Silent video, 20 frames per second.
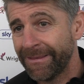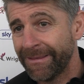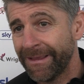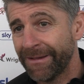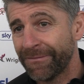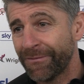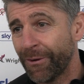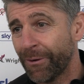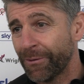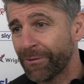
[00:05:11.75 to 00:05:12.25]

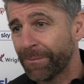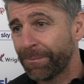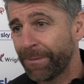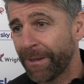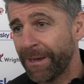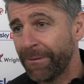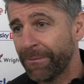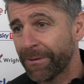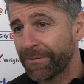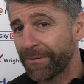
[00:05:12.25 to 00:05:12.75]
they've got to
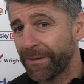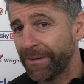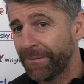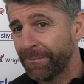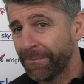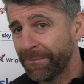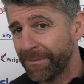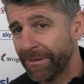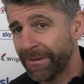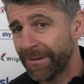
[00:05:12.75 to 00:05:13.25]
play with and
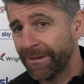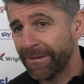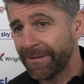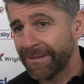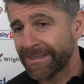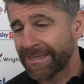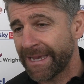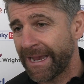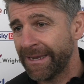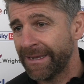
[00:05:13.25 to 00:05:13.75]
the
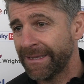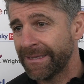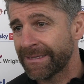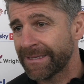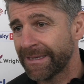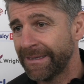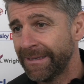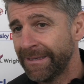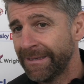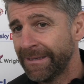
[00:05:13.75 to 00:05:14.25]

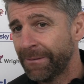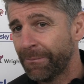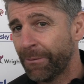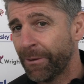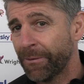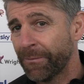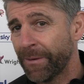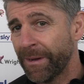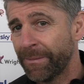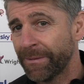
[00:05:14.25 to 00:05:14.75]
signings and
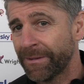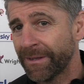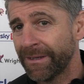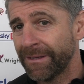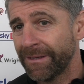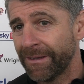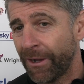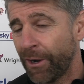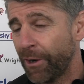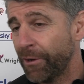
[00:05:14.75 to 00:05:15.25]
what they're able
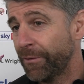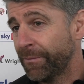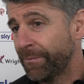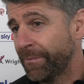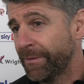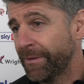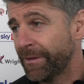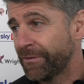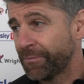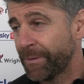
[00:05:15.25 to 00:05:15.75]
to, how
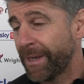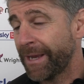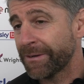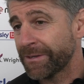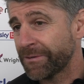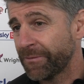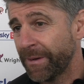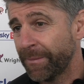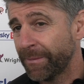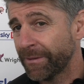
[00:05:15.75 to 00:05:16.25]
the
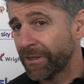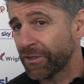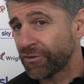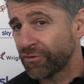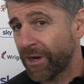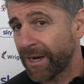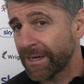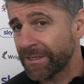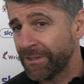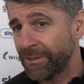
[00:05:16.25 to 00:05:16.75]
players are able to
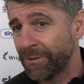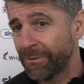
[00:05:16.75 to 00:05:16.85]
attract.